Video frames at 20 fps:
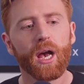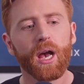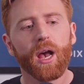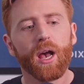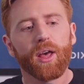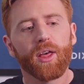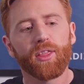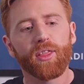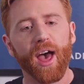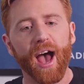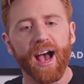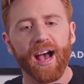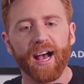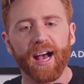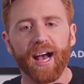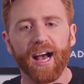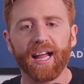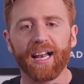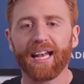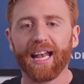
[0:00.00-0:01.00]
that
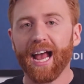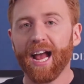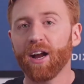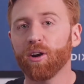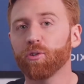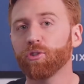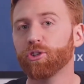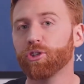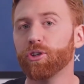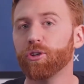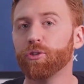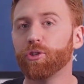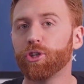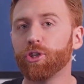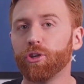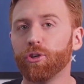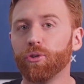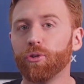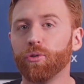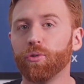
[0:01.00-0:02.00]
allows you
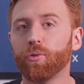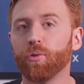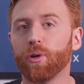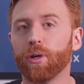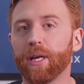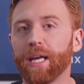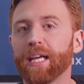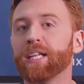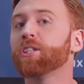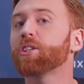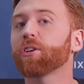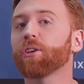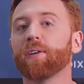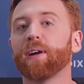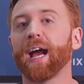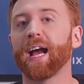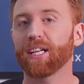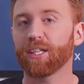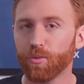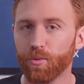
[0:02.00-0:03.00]
to
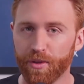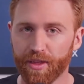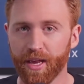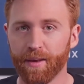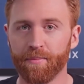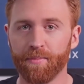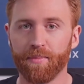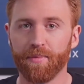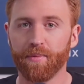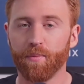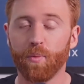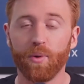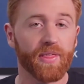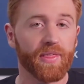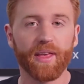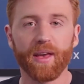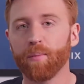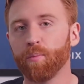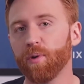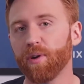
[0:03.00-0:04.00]
interact with them
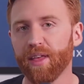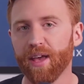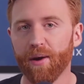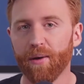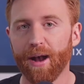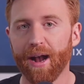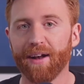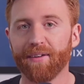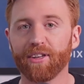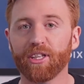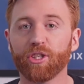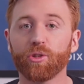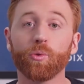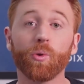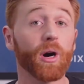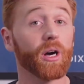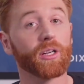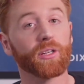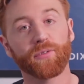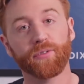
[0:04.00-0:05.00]
without having to
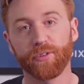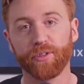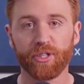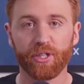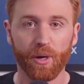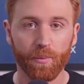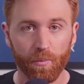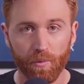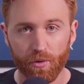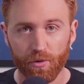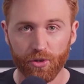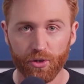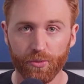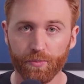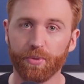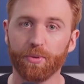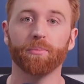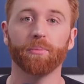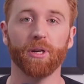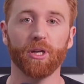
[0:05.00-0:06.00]
ask for someone's
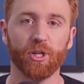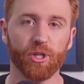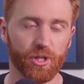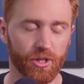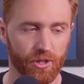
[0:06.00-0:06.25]
permission.